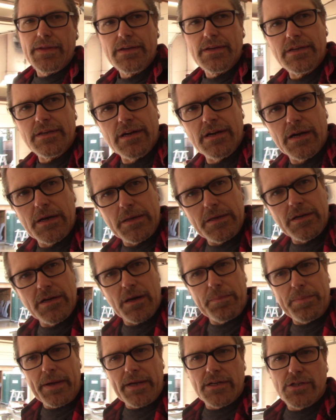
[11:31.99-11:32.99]
You got
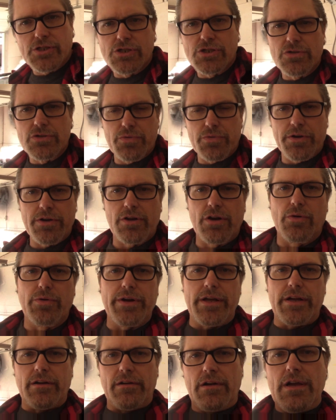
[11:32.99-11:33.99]
to pick and choose where you're going
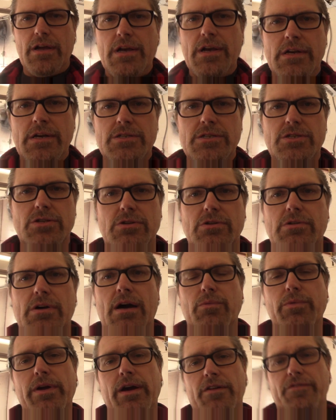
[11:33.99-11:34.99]
here.
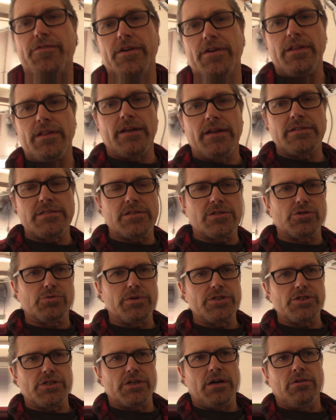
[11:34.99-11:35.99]
So we got to figure that
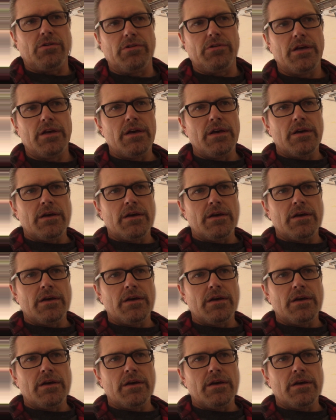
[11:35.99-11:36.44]
situation out.